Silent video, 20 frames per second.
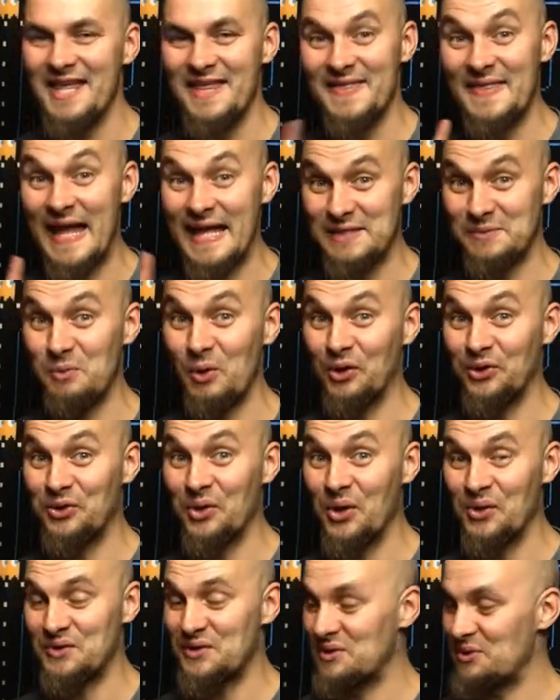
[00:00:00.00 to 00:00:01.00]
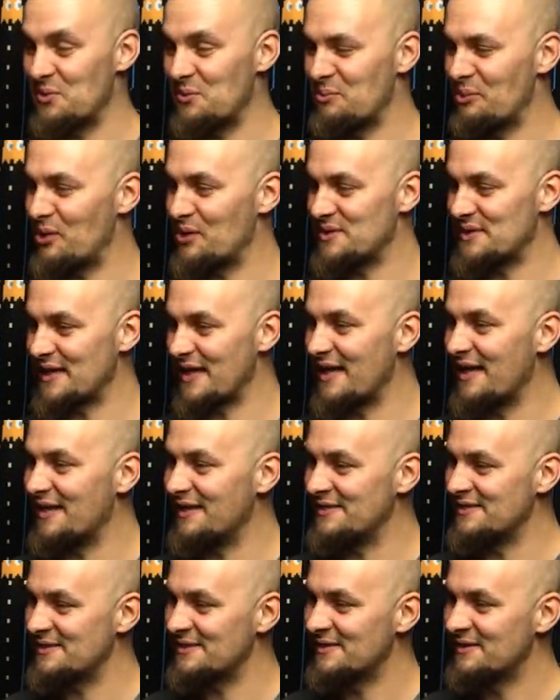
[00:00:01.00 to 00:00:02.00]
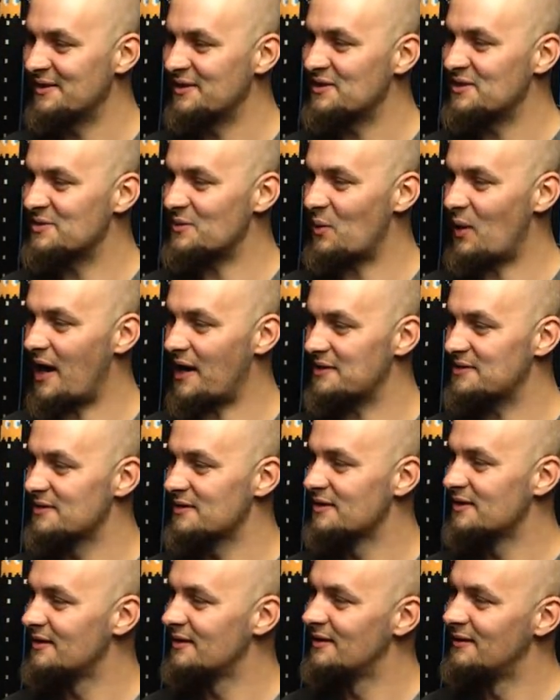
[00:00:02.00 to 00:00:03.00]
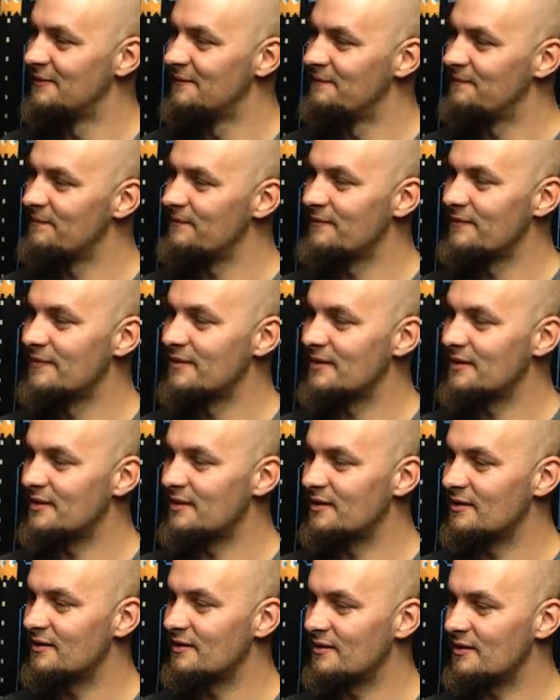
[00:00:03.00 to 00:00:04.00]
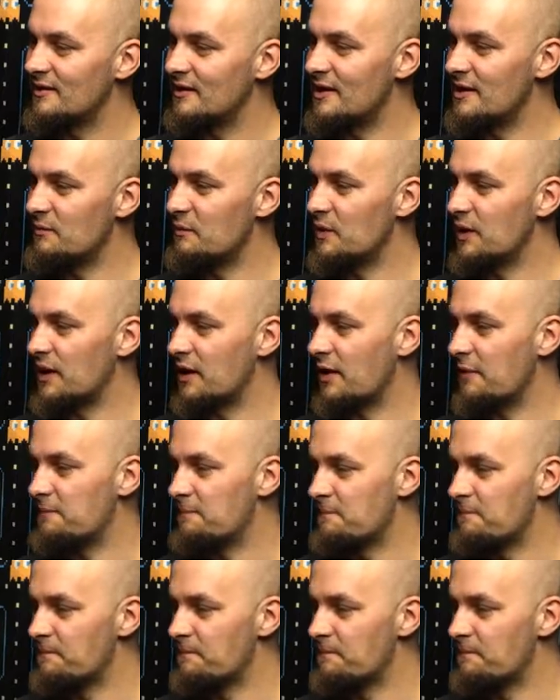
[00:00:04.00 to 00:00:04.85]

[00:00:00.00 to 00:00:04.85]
That's what not to do, boys and girls. Swat. In we go.